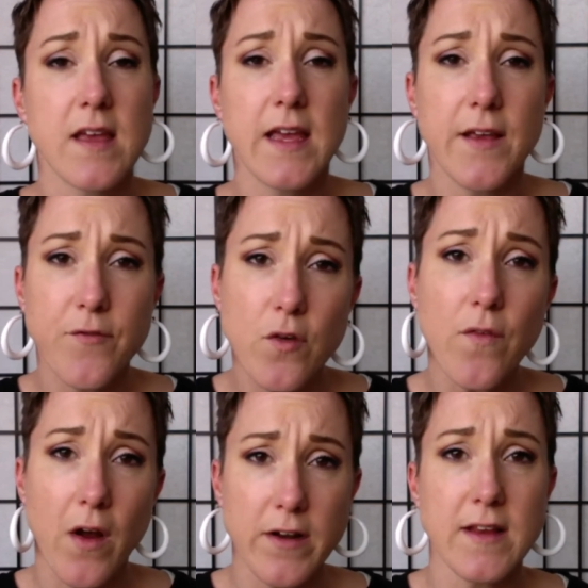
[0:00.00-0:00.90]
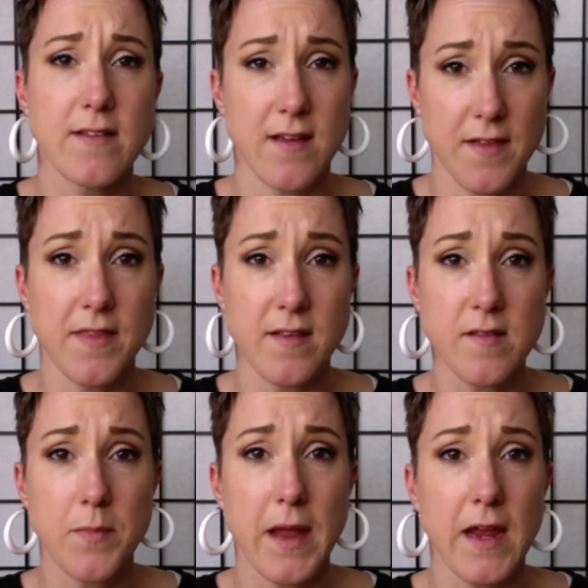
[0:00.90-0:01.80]
If you've already done this
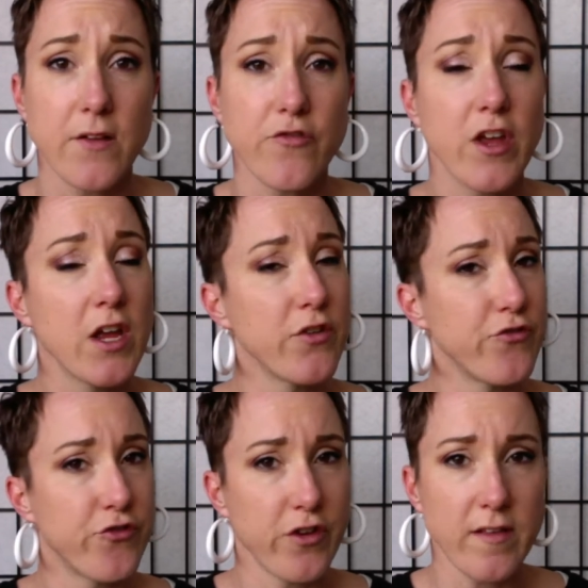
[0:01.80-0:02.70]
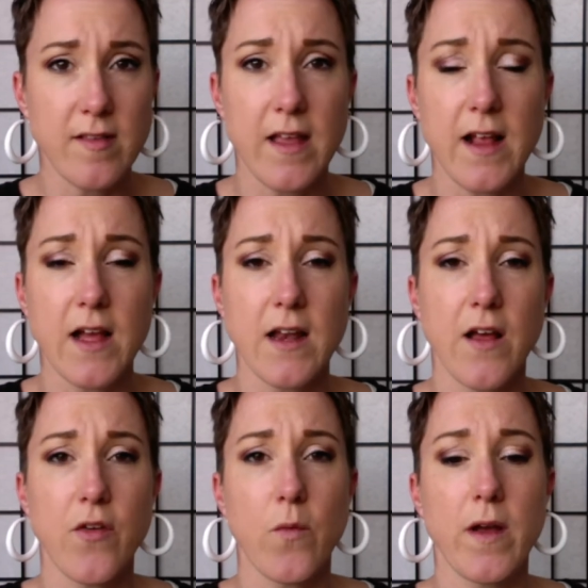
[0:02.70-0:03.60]
page, just like on
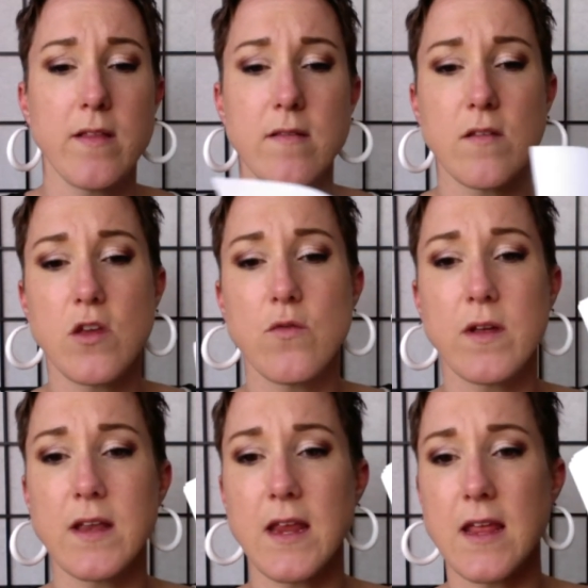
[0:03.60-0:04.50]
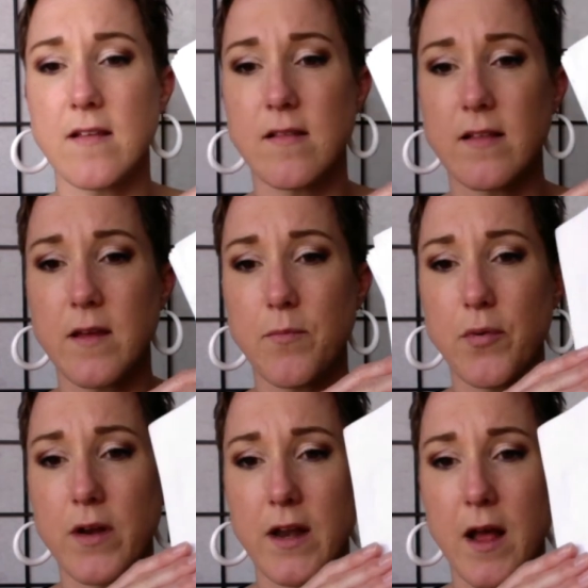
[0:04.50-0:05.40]
other ones, you can easily
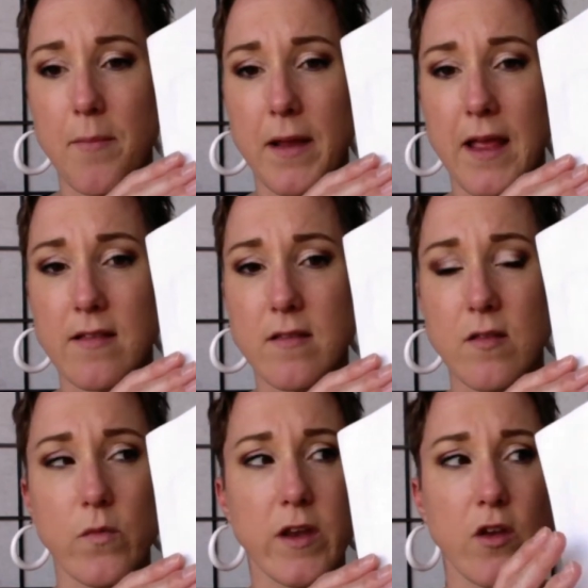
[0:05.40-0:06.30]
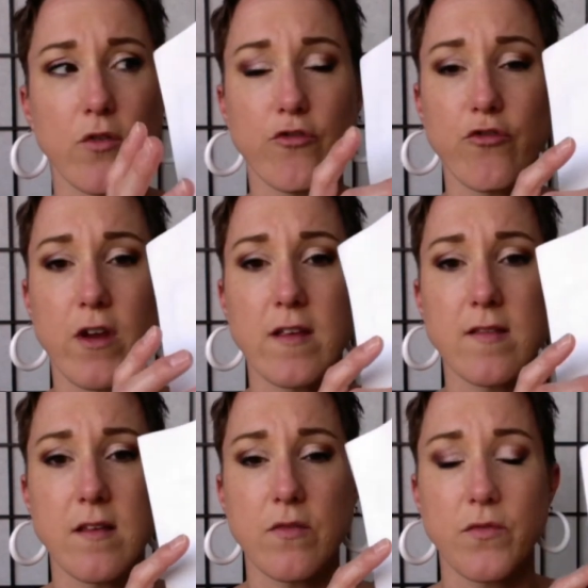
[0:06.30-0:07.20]
put it up against the window, trace
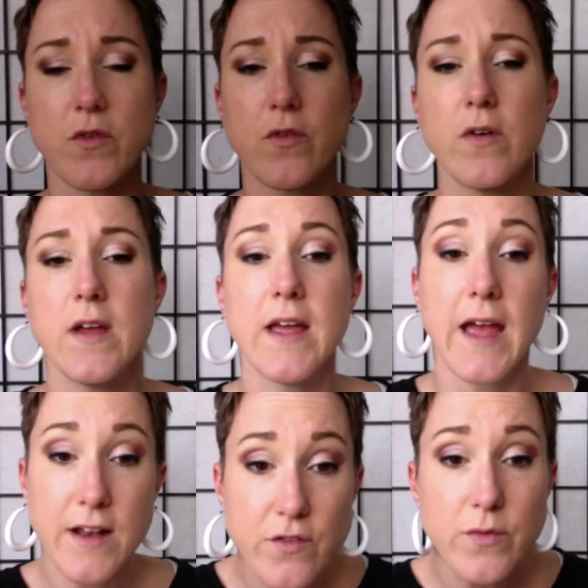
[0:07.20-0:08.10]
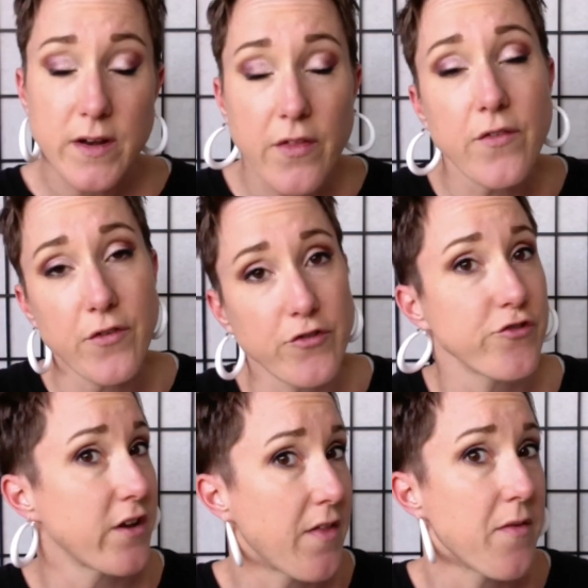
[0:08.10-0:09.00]
it through, and do another
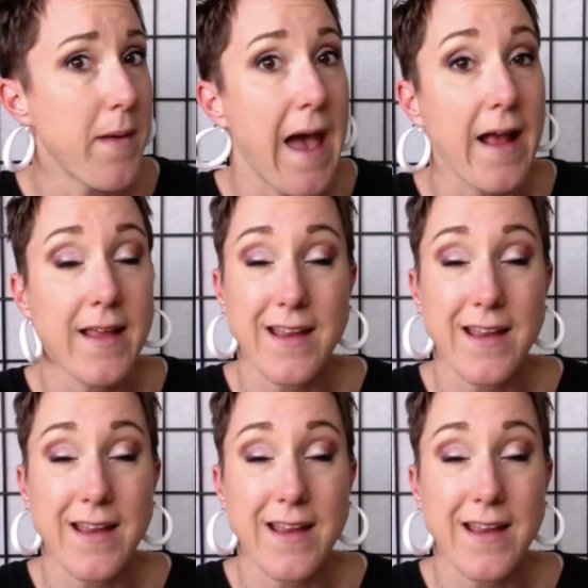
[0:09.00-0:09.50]
version on the back.